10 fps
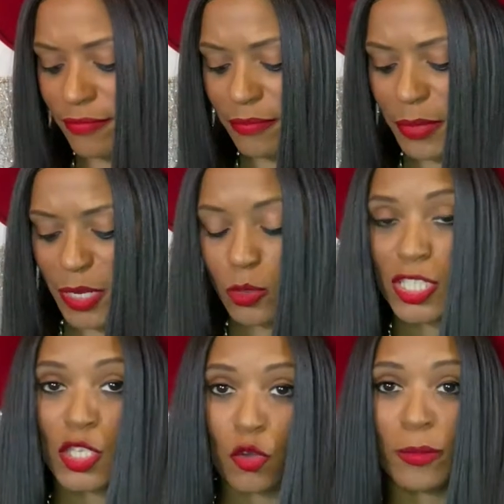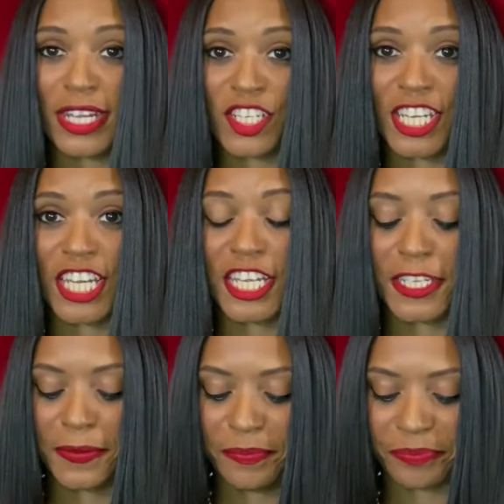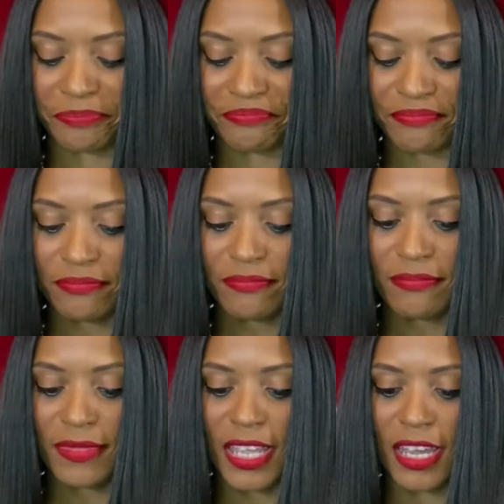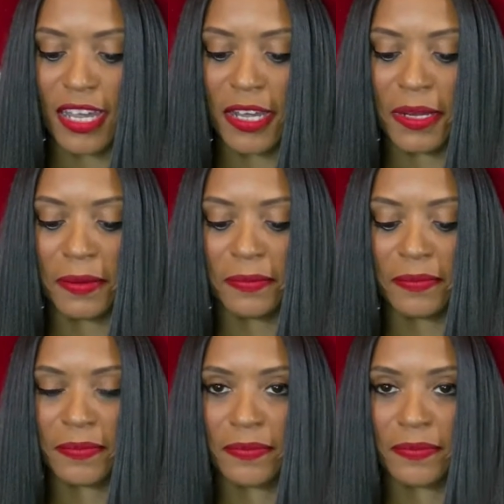but it was sold by Shein. Um,